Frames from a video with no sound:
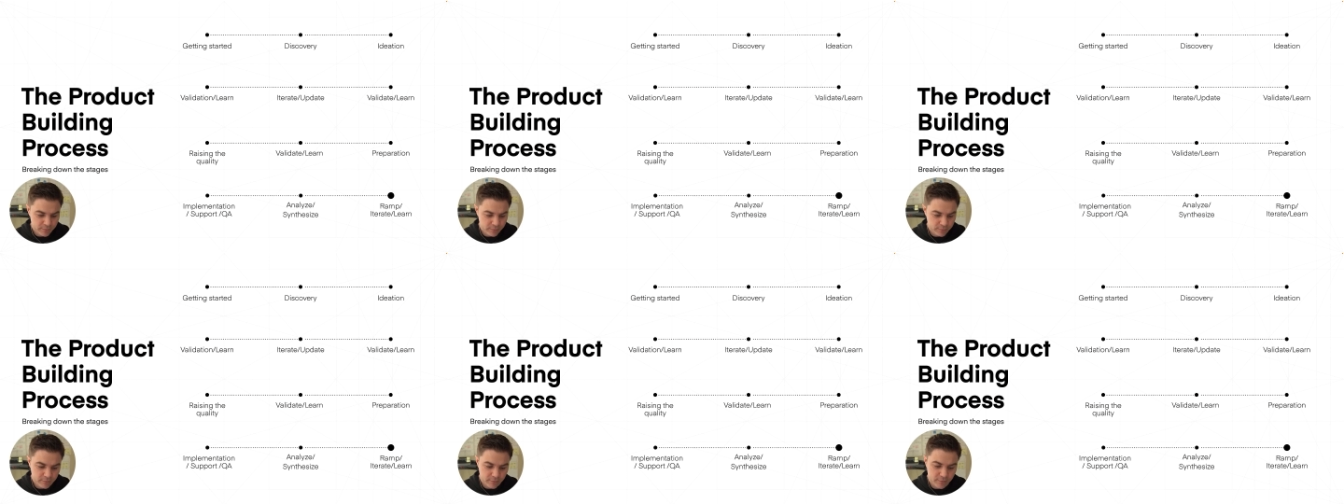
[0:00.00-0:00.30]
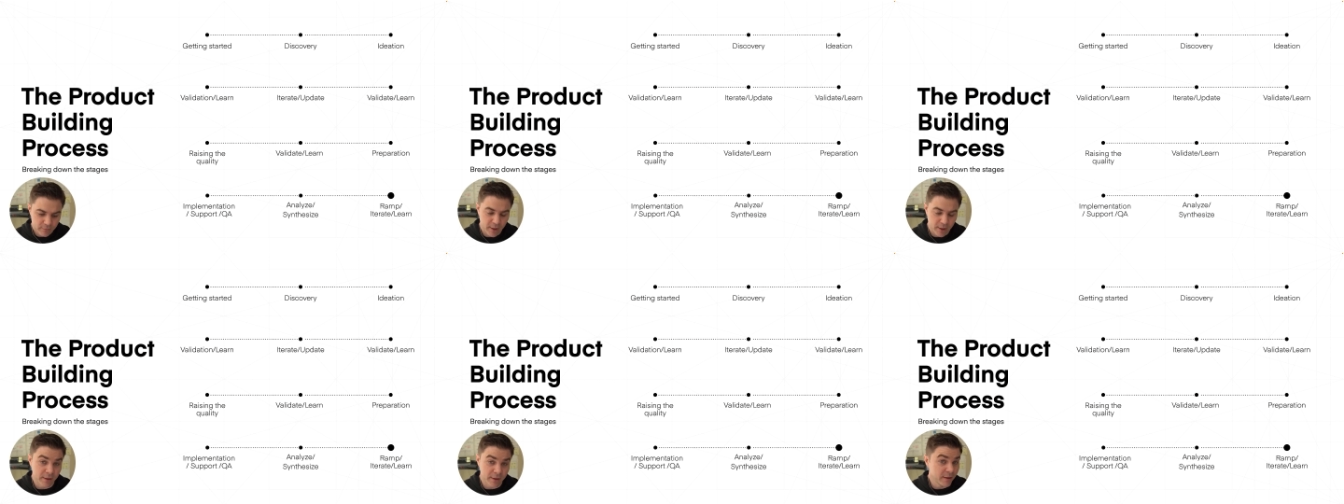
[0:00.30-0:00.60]

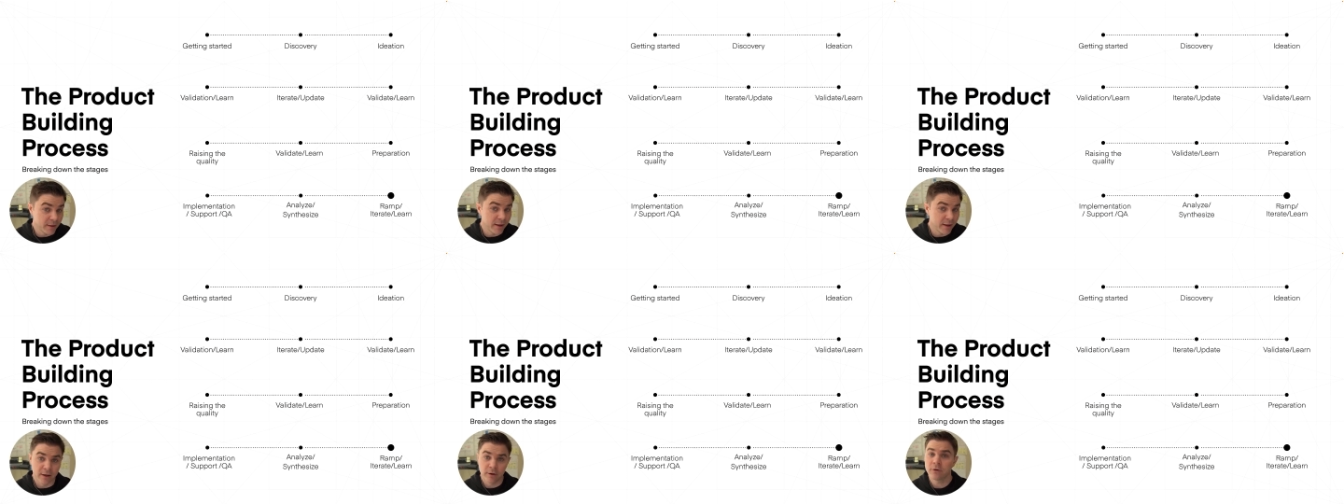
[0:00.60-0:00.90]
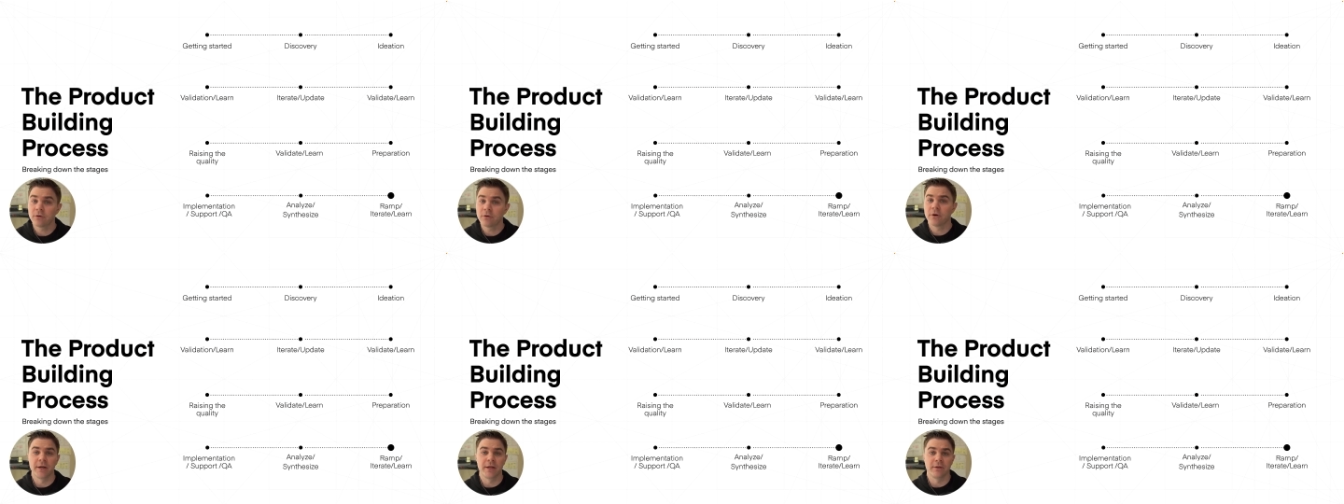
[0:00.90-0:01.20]
and then
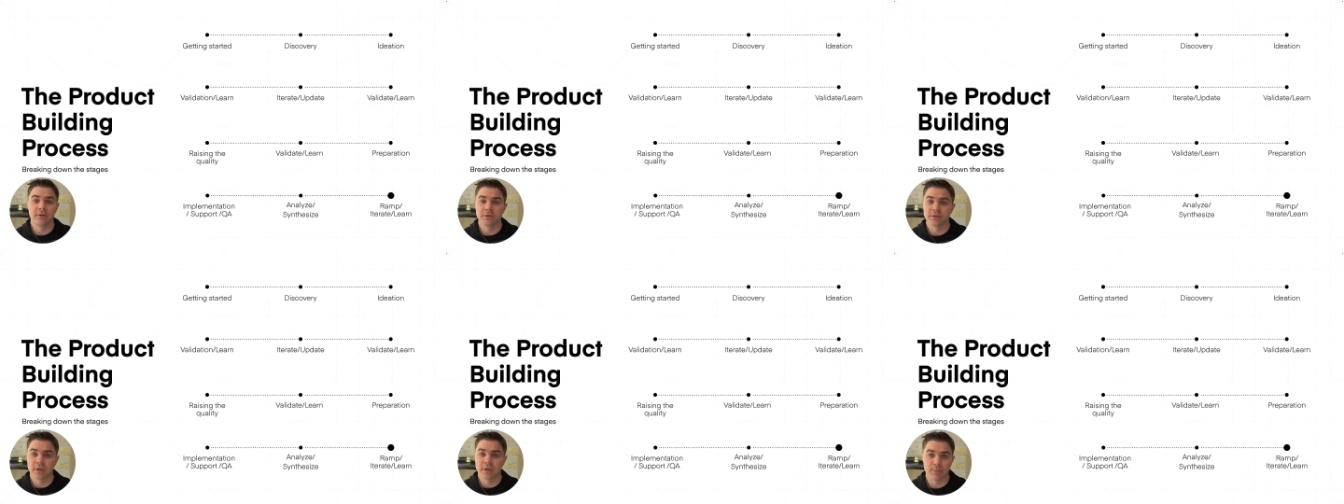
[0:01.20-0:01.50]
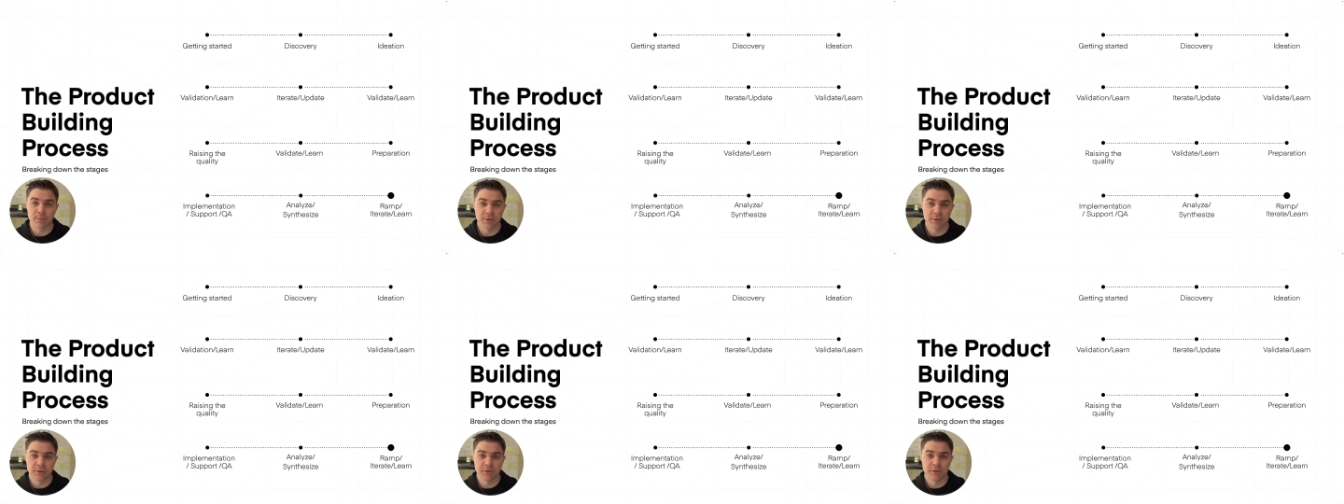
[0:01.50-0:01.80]
integrating those
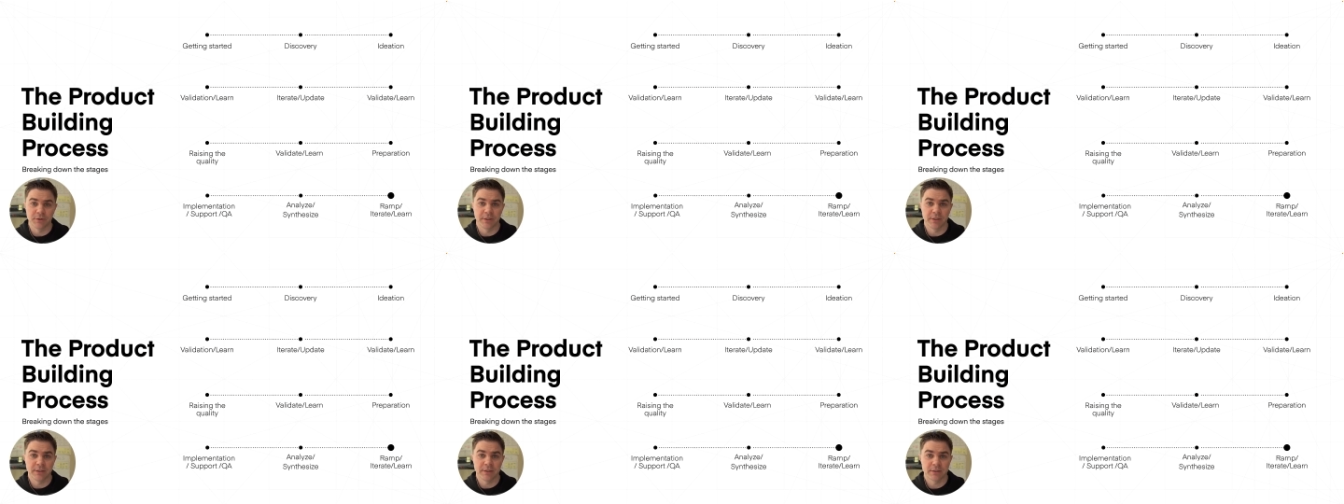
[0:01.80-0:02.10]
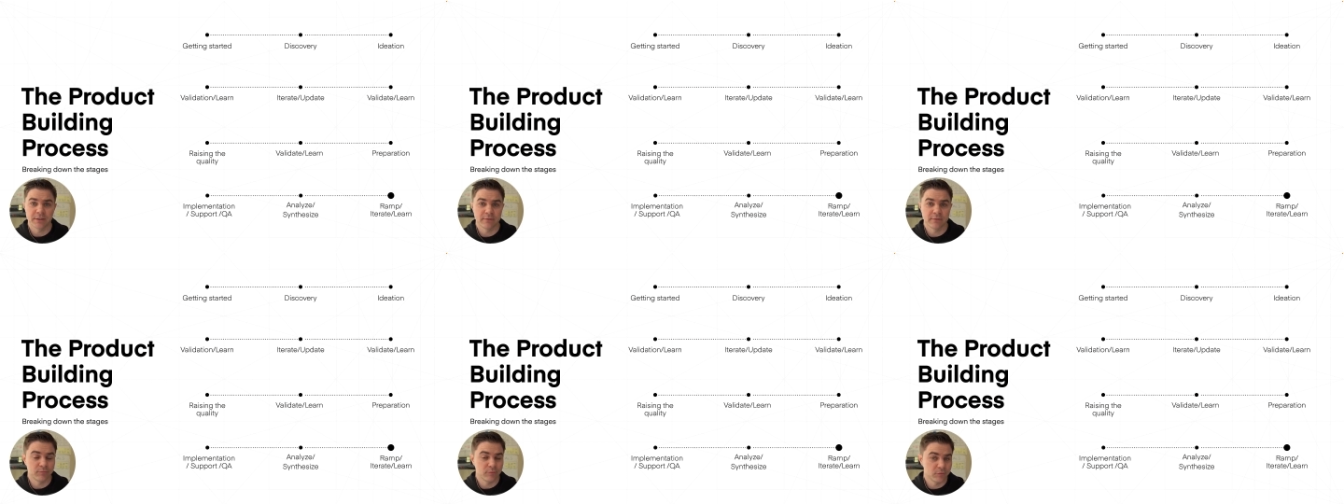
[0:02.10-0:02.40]
opportunities
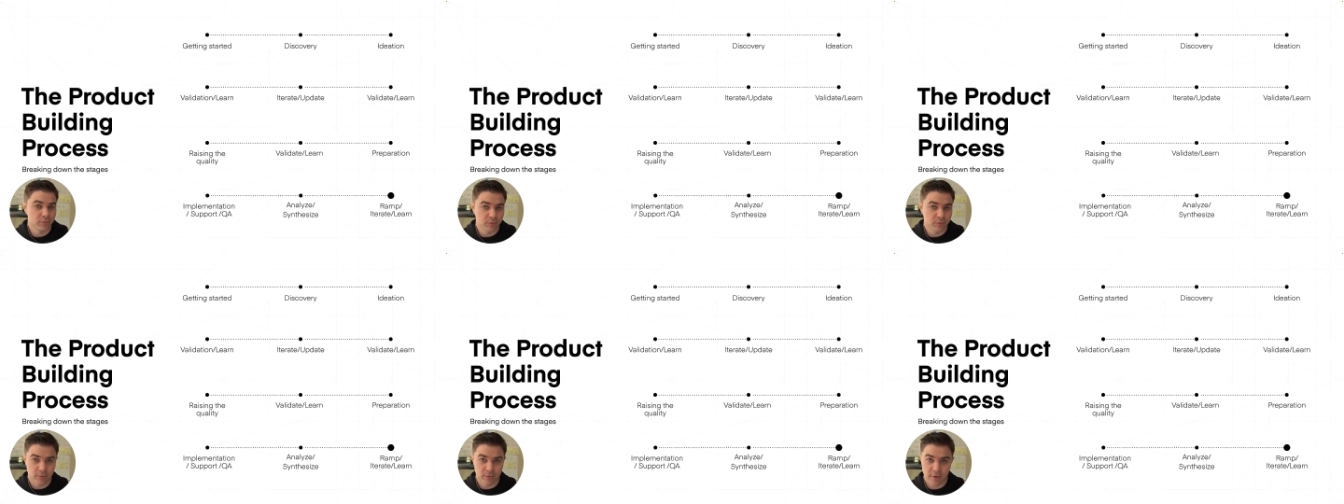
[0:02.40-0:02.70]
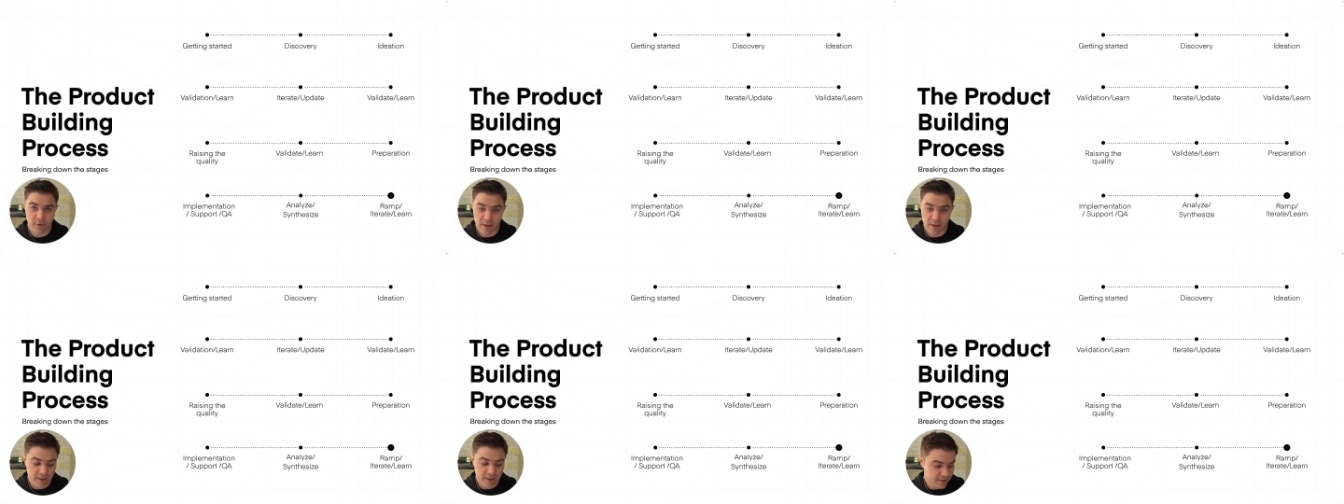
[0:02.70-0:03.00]

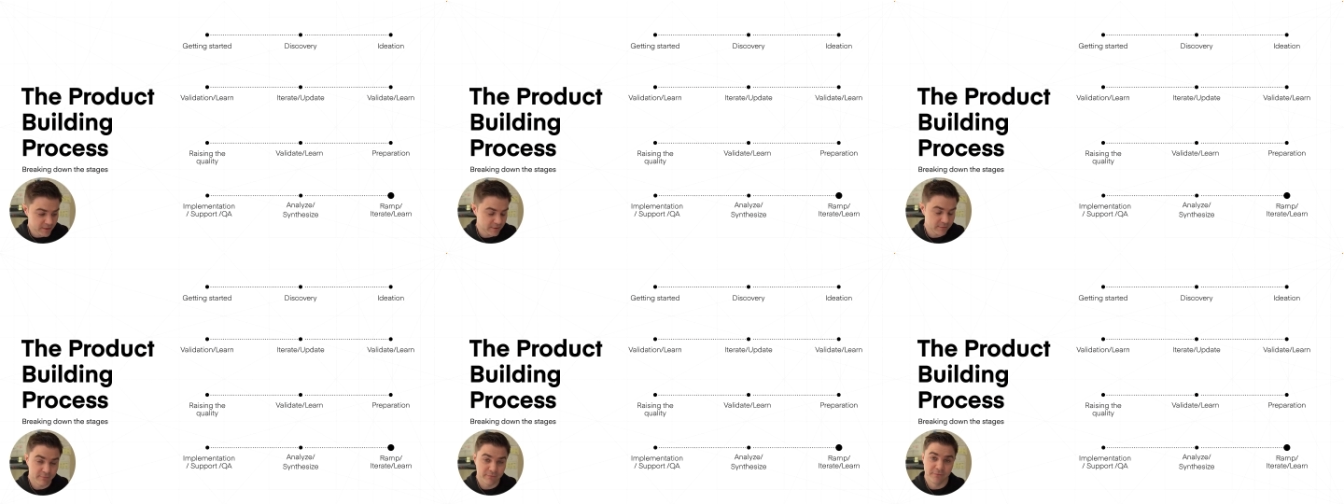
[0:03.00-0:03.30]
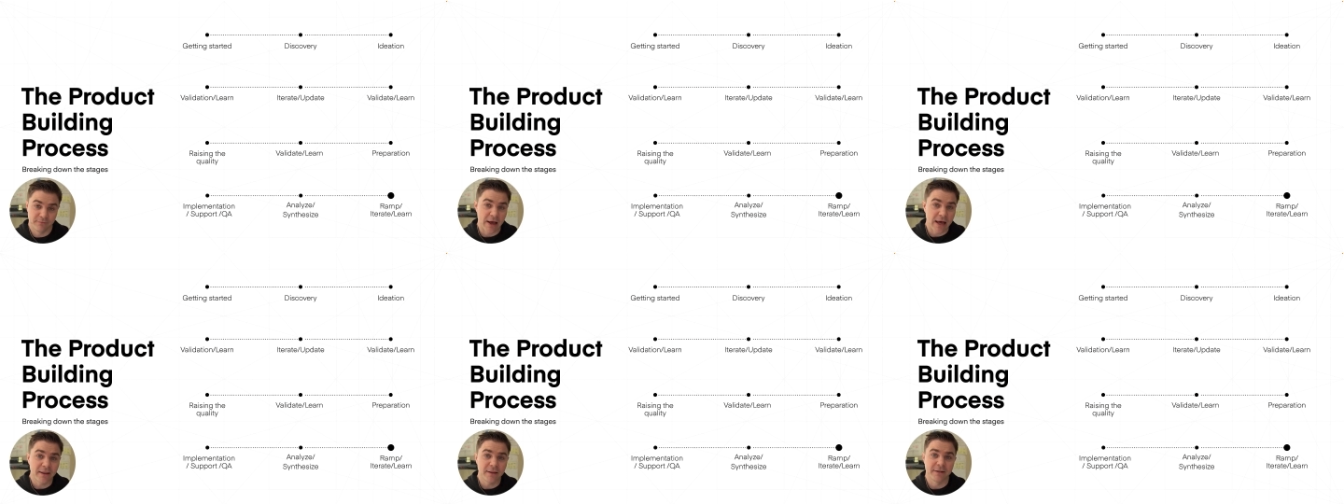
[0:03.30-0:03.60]
and then
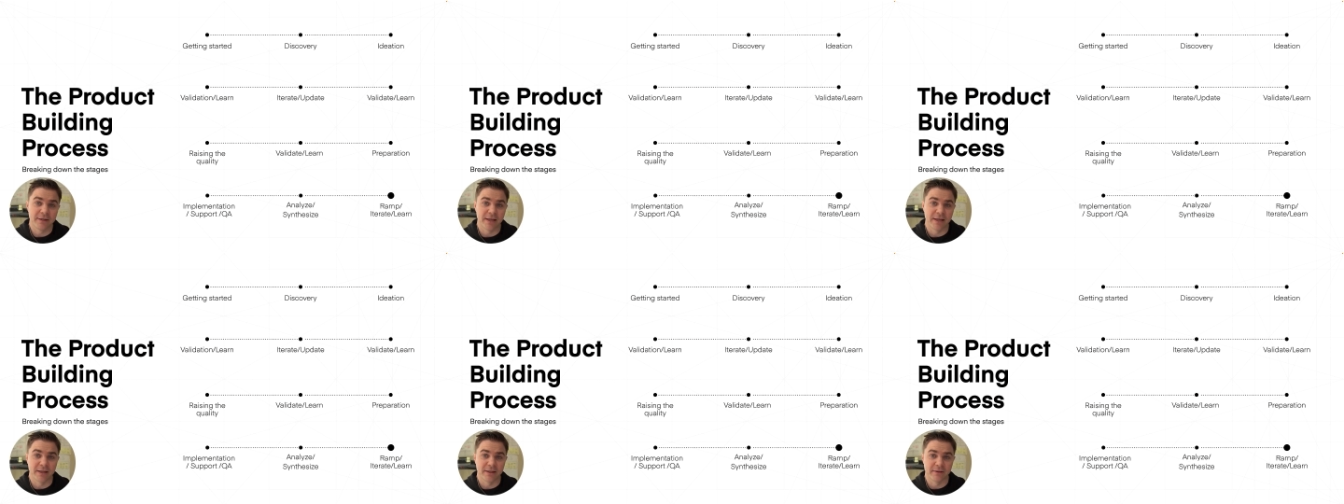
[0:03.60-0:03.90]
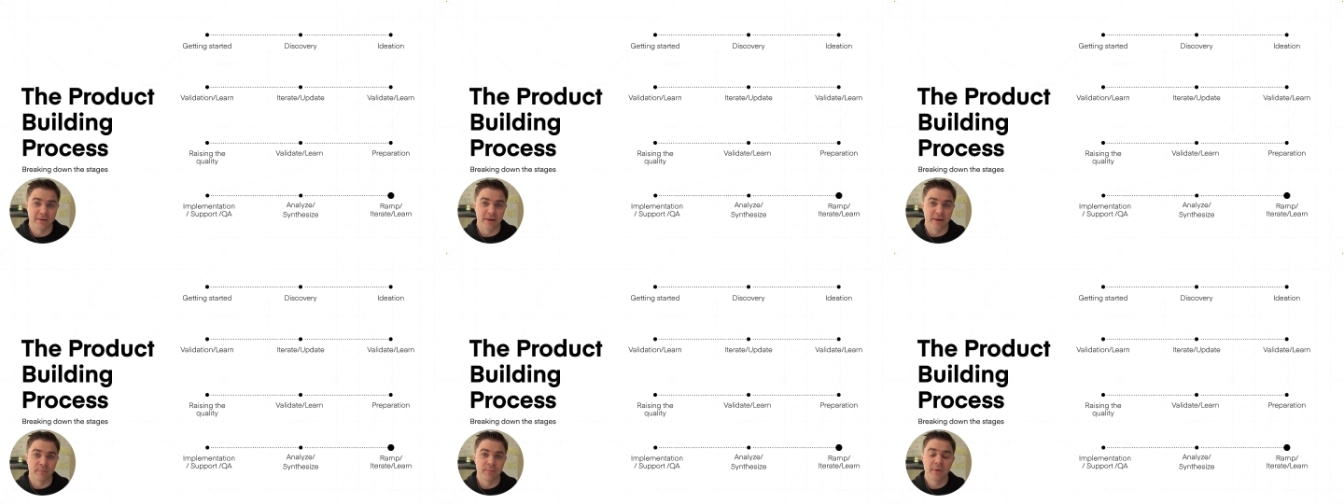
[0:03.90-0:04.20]
validating
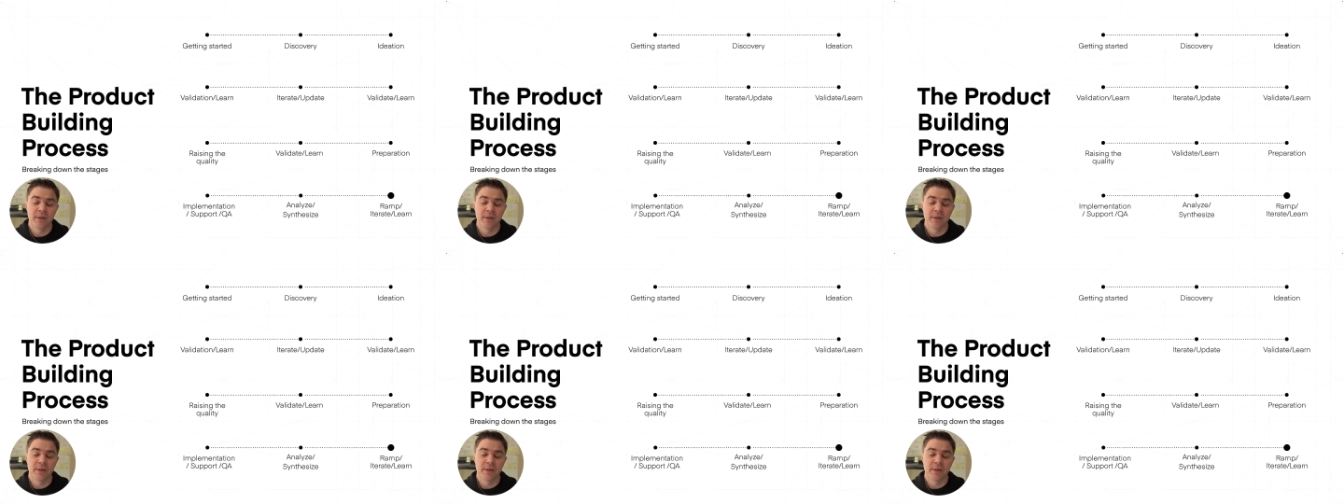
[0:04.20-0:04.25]
them,